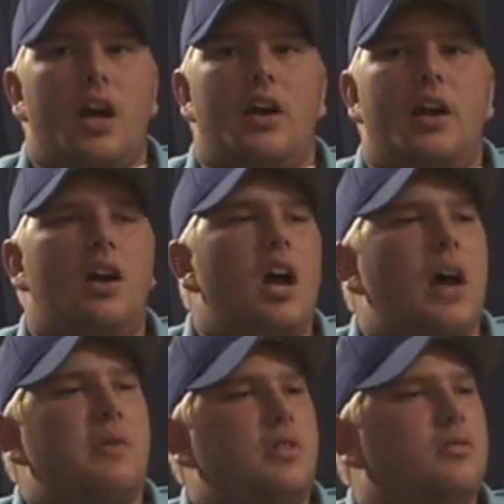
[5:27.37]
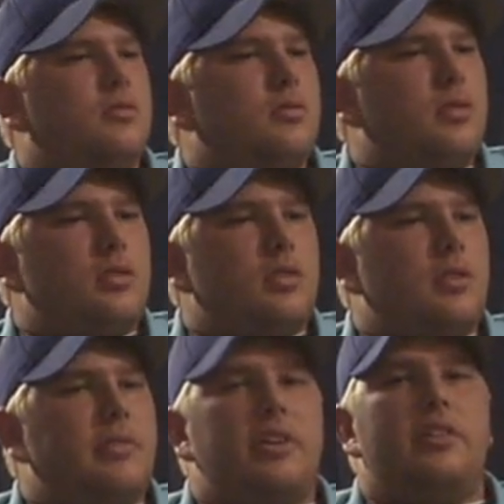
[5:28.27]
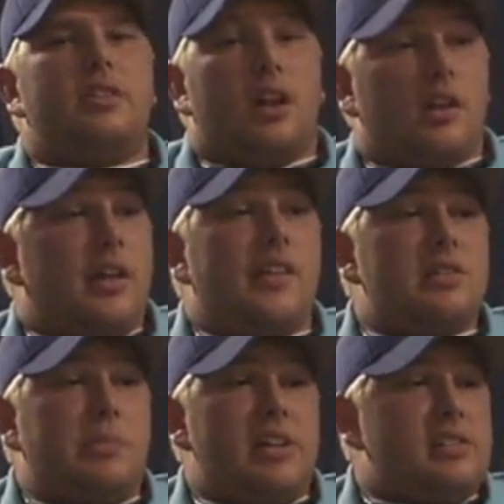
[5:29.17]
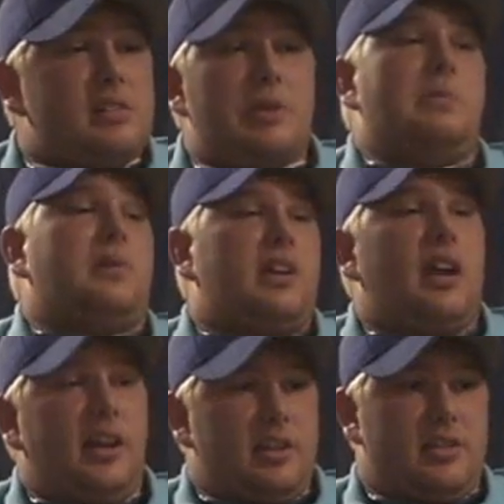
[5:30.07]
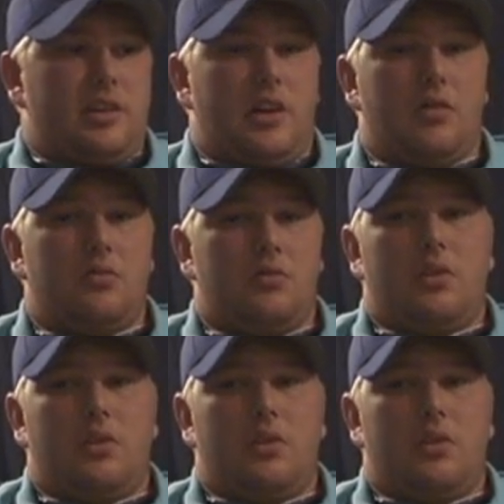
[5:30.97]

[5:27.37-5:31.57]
Yeah, yeah. I mean, there in this business, people get hazed, you know.